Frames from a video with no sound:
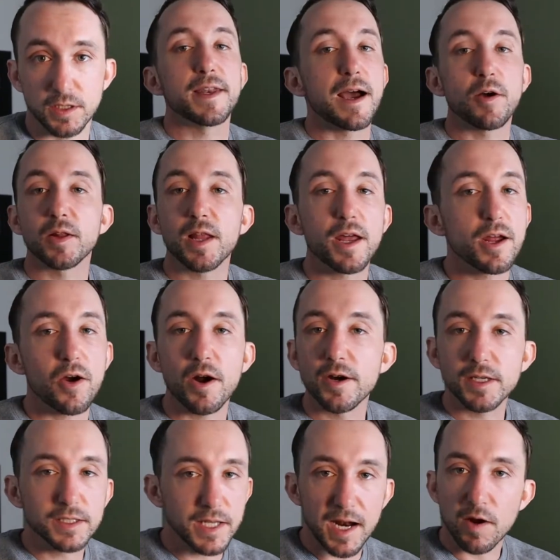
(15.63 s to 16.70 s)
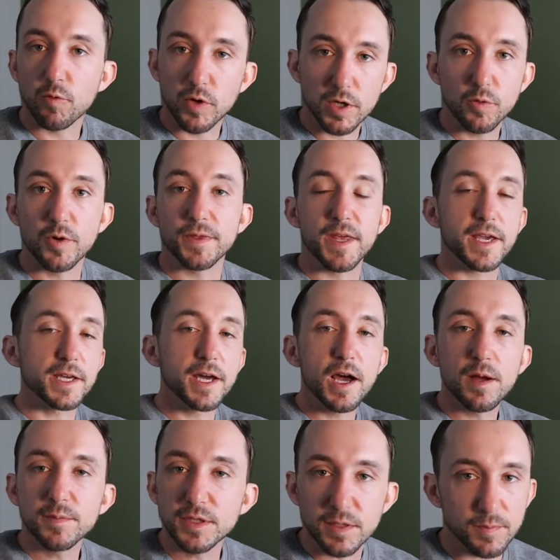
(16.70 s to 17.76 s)
Now, a lot of artists that I work with, they
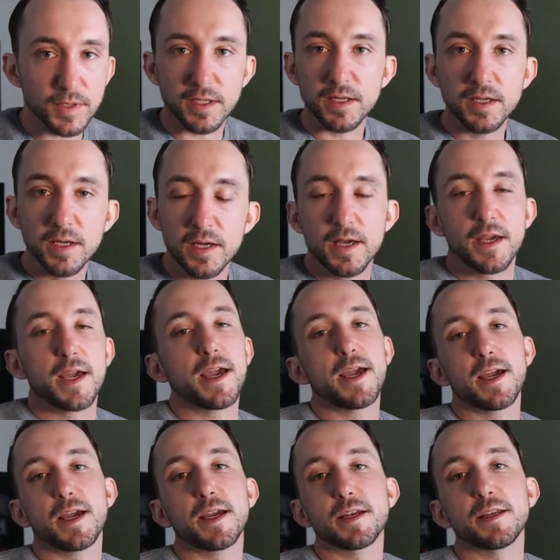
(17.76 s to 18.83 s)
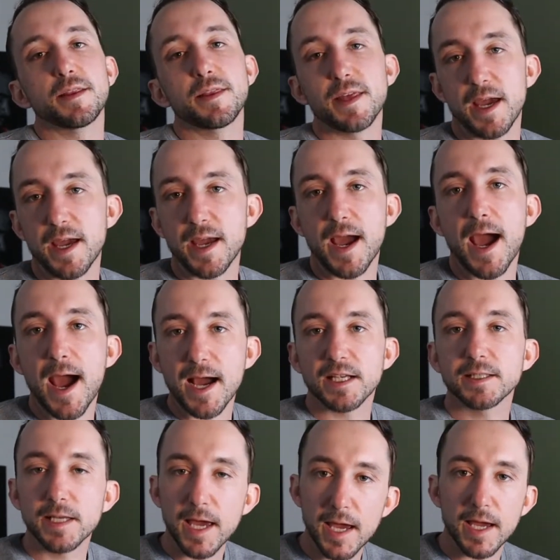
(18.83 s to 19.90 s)
come to me and they
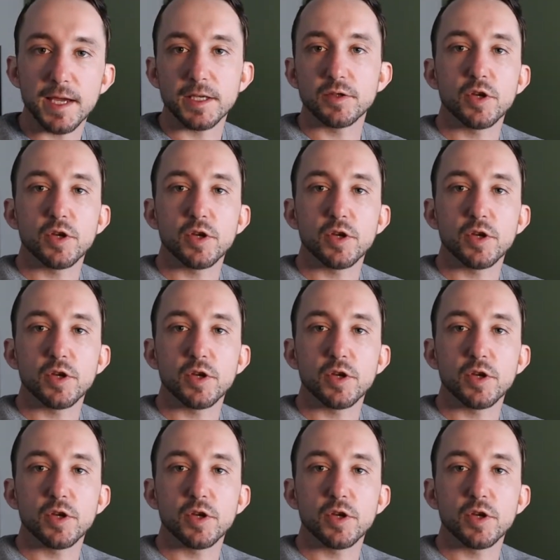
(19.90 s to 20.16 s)
ask, hey,